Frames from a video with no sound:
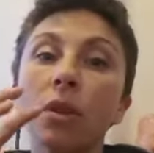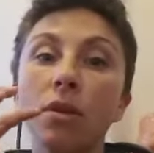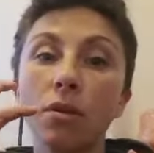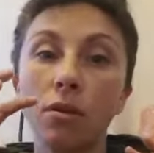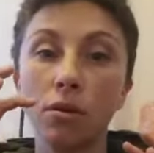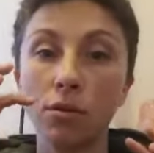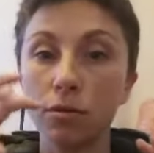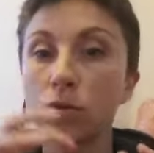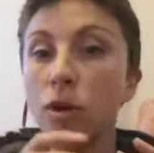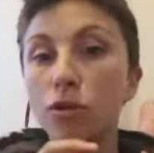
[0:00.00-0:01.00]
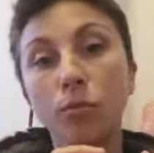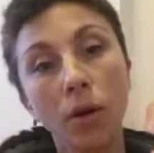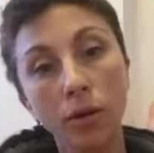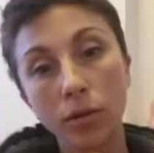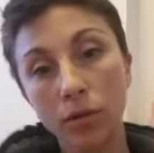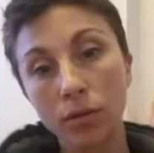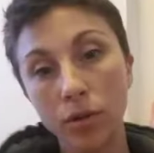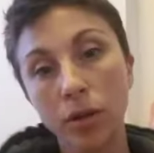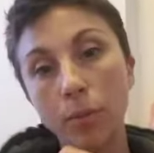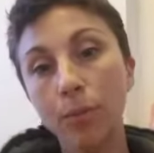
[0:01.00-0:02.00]
those larger molecules are
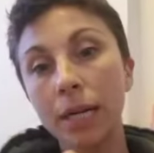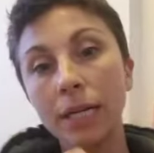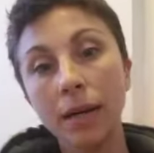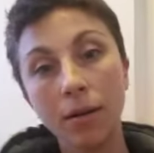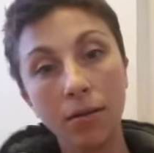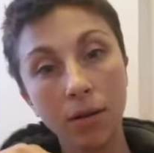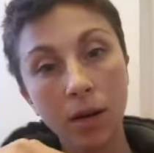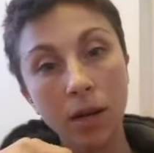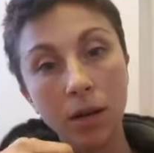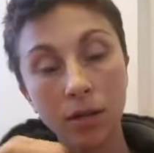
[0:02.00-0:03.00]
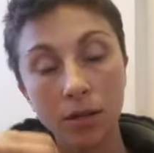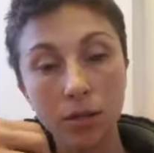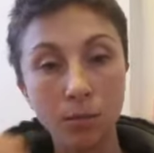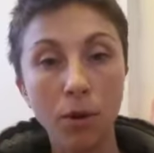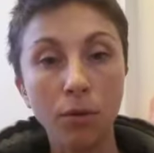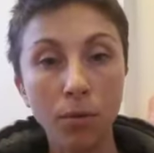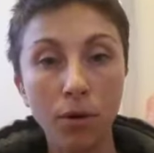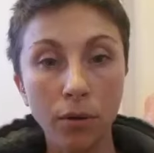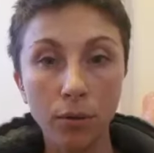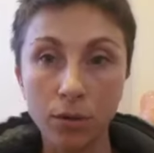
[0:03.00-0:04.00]
going to break down into smaller
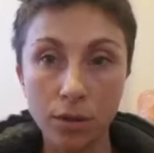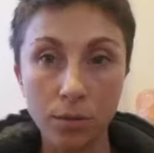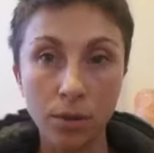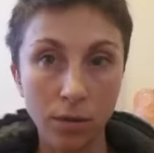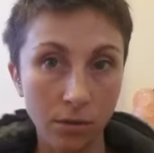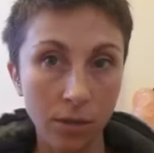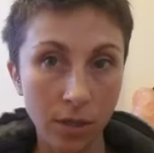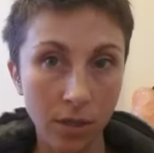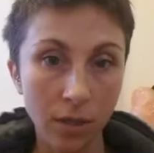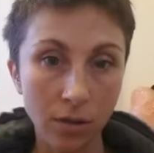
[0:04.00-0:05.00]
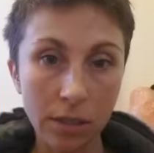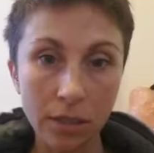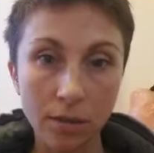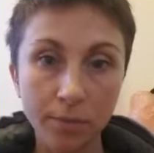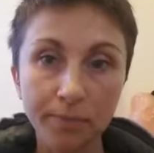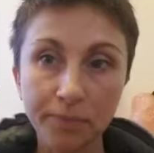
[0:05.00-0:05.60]
molecules to be used in your system.